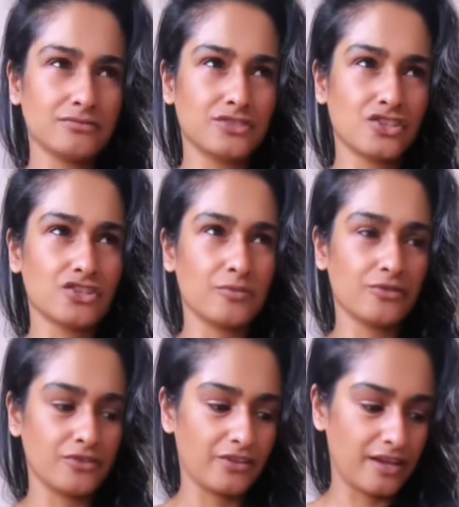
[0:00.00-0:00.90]
just come
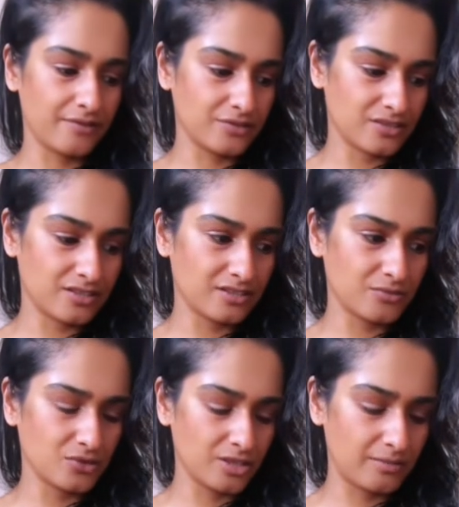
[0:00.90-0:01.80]
through there, just as I'm
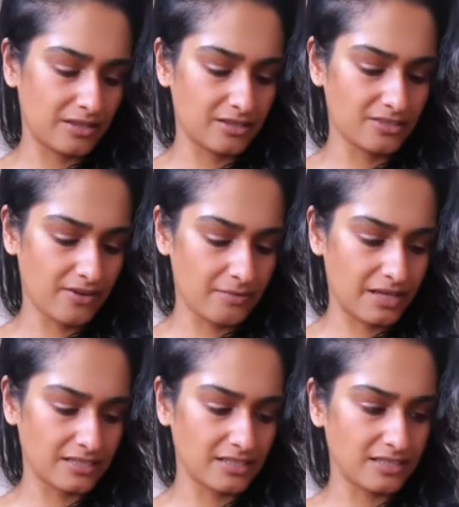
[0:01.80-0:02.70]
talking about the divine
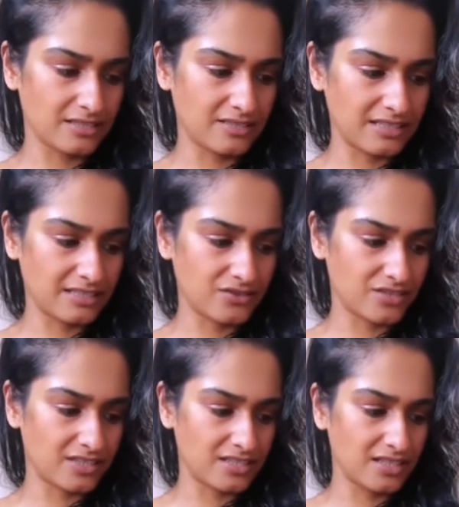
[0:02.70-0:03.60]
masculine, so that's
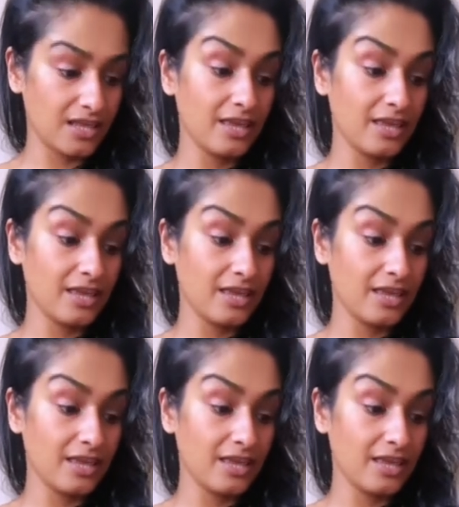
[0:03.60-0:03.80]
interesting.